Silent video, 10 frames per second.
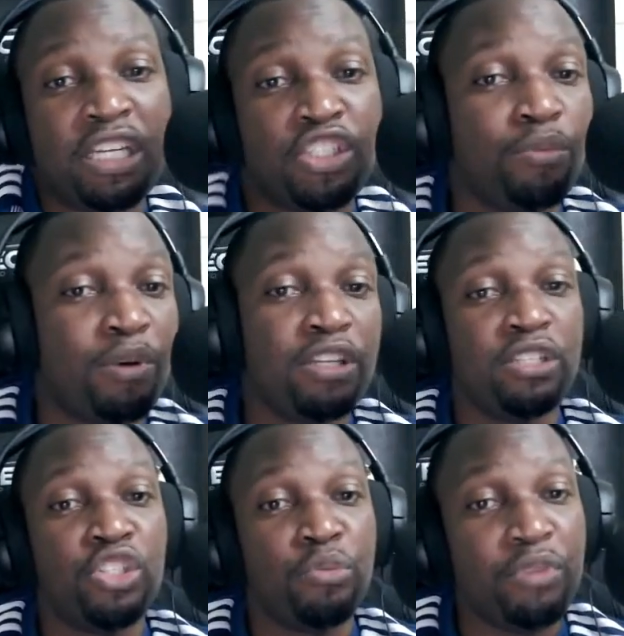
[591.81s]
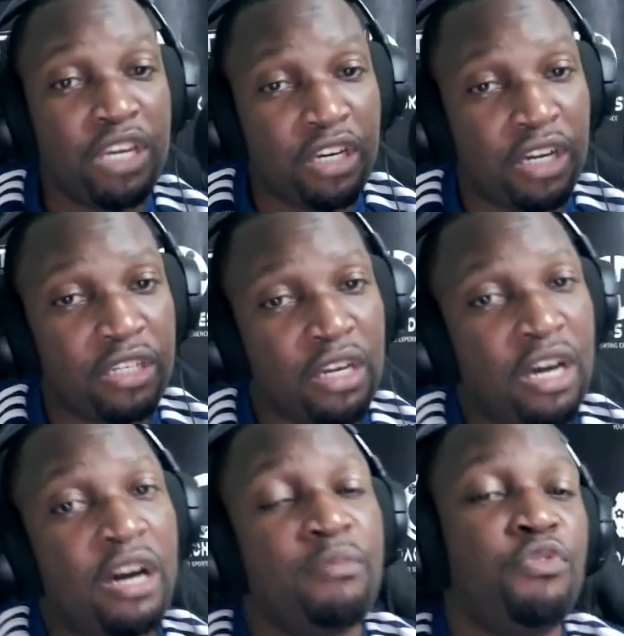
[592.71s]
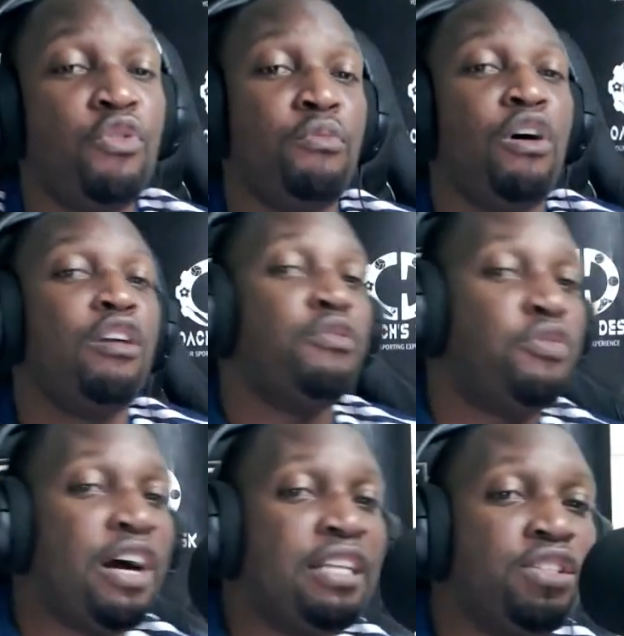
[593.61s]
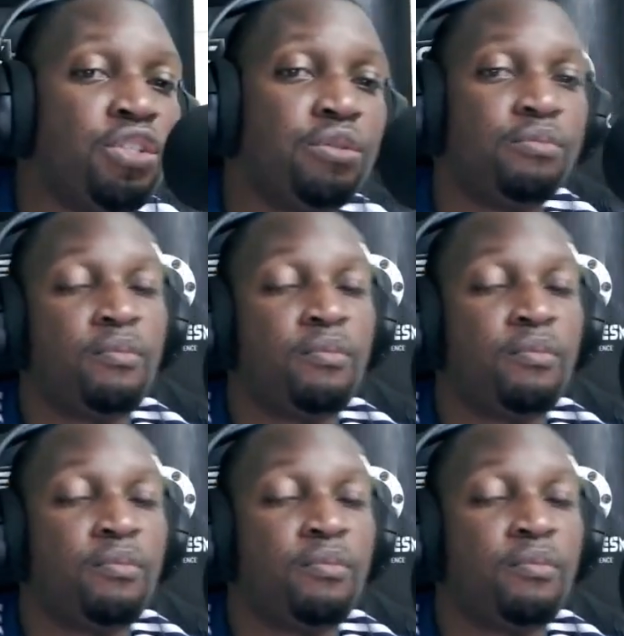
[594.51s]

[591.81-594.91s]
some of the Jamaican football fans